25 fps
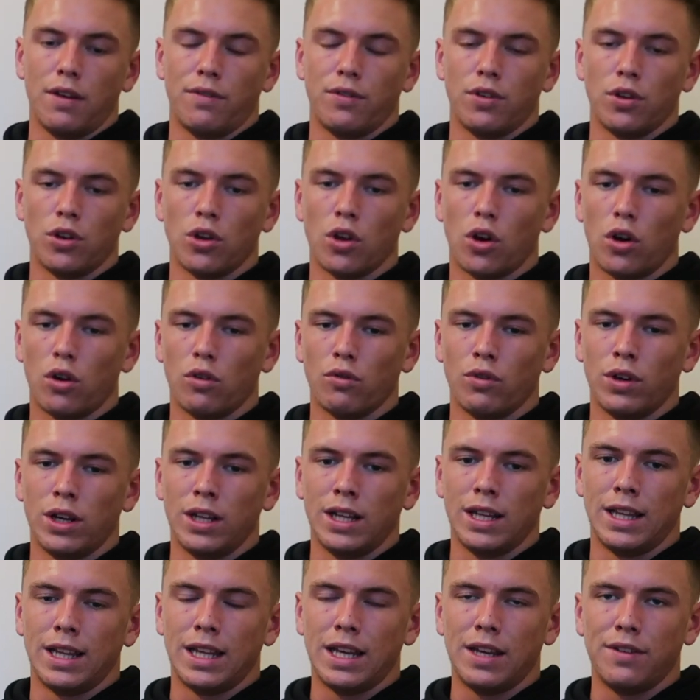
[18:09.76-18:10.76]
you're not
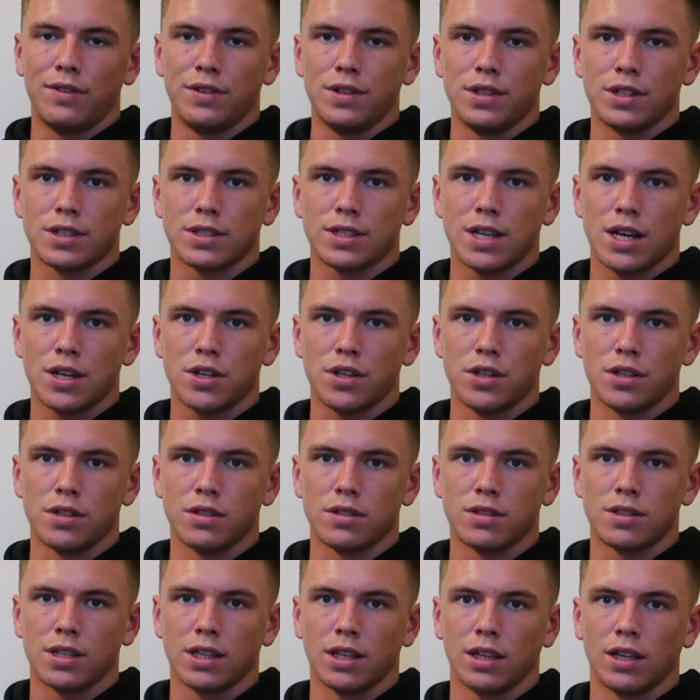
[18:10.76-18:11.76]
really leaving your
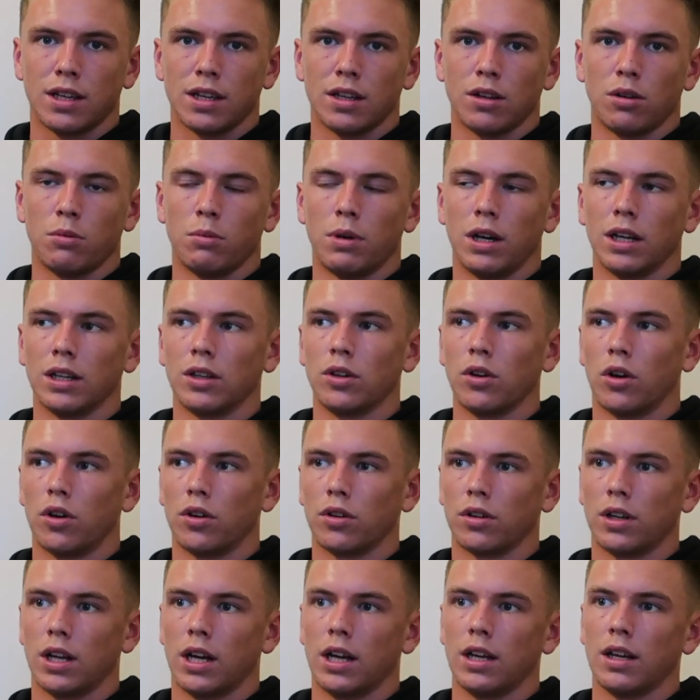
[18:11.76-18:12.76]
sessions thinking, oh my
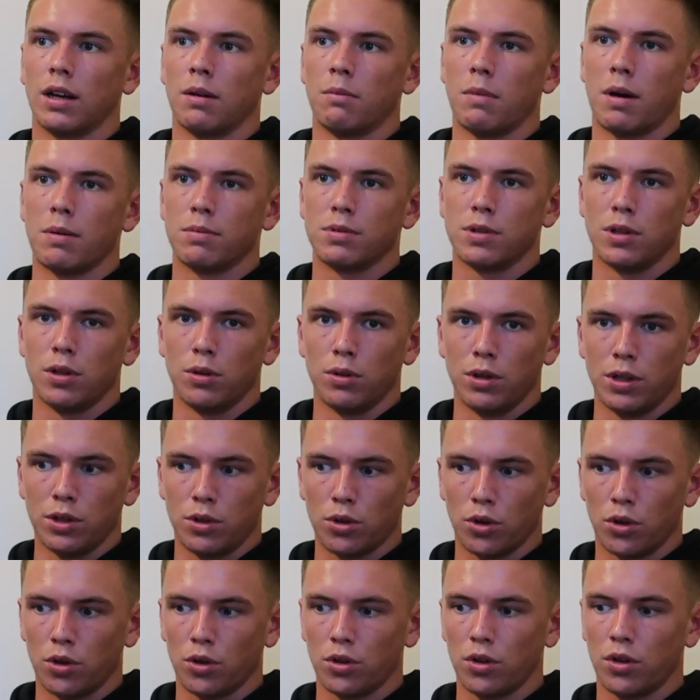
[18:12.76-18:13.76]
god, like I'm absolutely
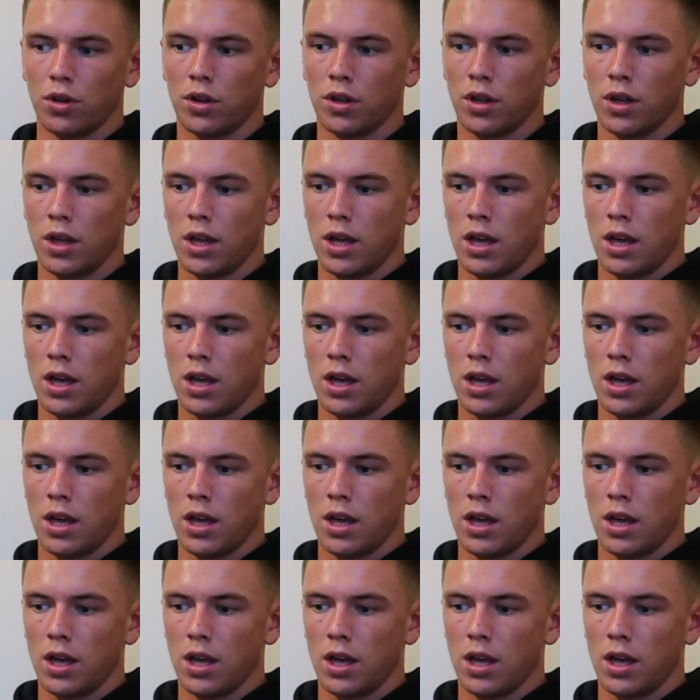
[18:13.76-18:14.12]
done,